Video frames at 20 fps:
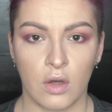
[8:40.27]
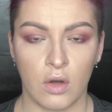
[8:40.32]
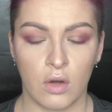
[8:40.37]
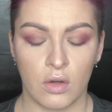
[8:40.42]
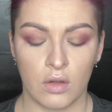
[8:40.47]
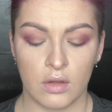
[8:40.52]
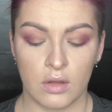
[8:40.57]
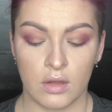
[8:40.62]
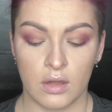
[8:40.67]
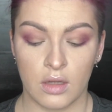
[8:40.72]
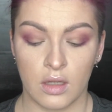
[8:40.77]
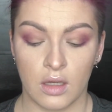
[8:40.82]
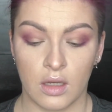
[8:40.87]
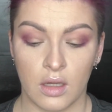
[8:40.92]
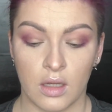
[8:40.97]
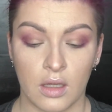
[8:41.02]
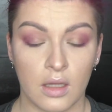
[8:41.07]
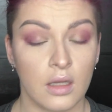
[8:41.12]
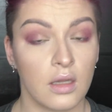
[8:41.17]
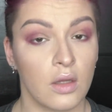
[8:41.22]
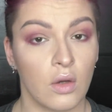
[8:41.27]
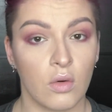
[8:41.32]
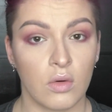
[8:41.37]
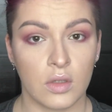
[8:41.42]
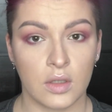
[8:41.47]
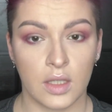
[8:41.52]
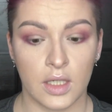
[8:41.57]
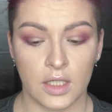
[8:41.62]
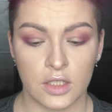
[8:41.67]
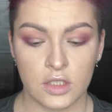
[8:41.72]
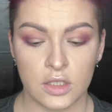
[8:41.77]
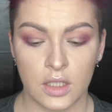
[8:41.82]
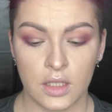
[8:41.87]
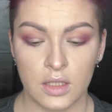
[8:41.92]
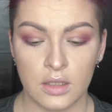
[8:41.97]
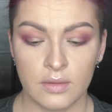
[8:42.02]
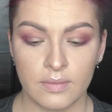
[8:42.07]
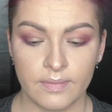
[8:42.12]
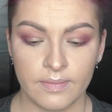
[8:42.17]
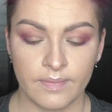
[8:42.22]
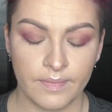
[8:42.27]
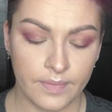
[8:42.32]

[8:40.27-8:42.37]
on the lower lash line.